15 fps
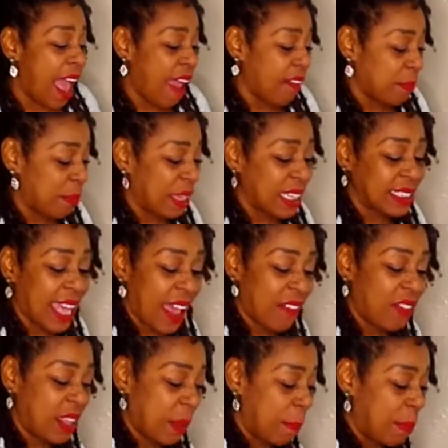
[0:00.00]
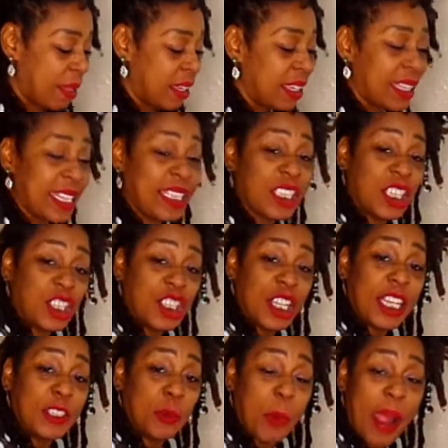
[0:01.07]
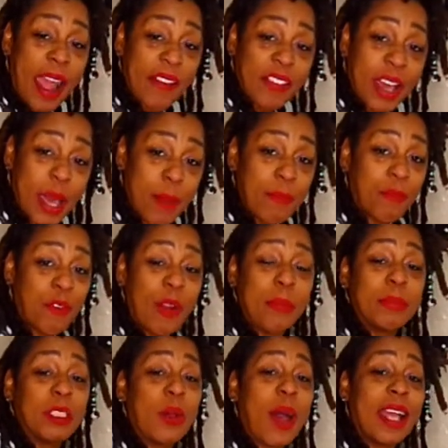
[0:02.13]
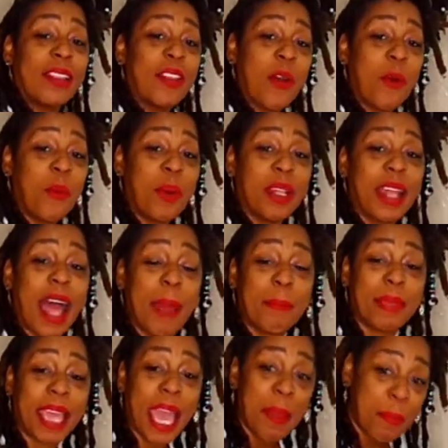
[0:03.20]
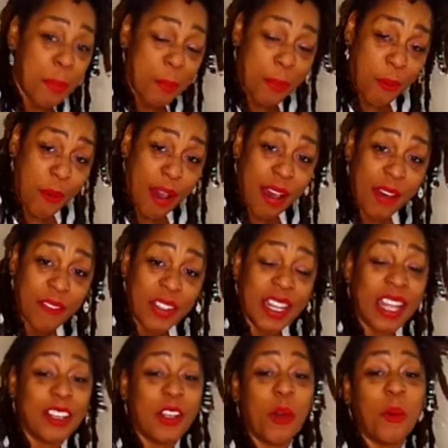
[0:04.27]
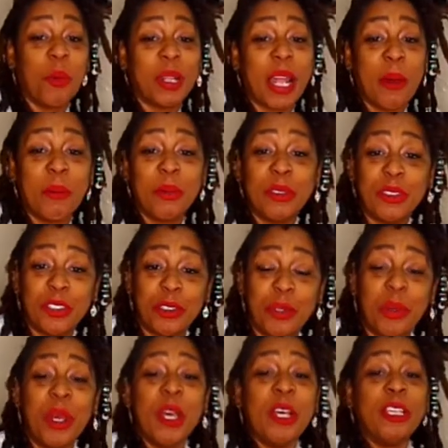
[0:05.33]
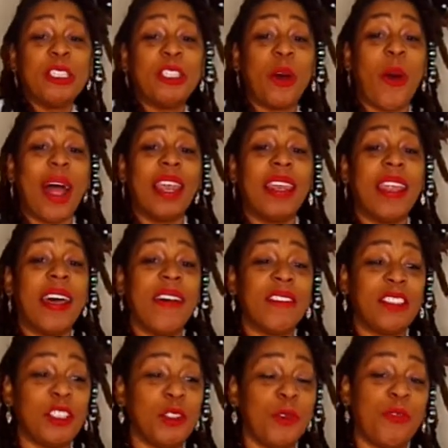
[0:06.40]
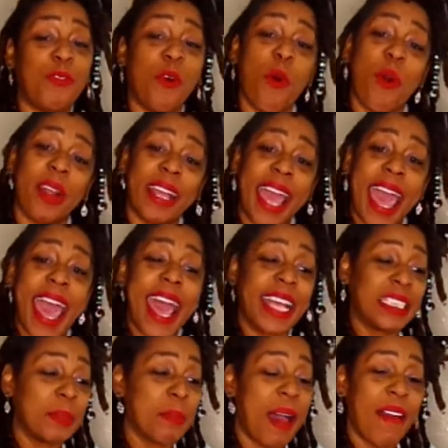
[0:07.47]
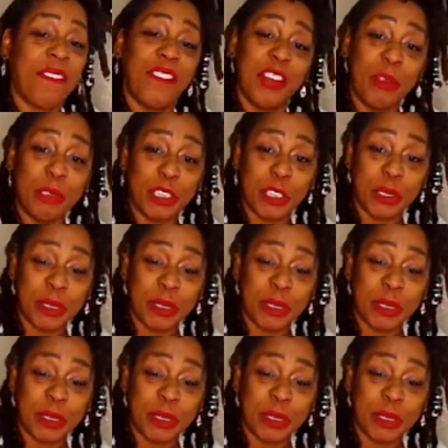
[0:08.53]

because I have the ability to judge where I come from, so I know what I'm capable of, and I know what I would do. So I love to forecast my future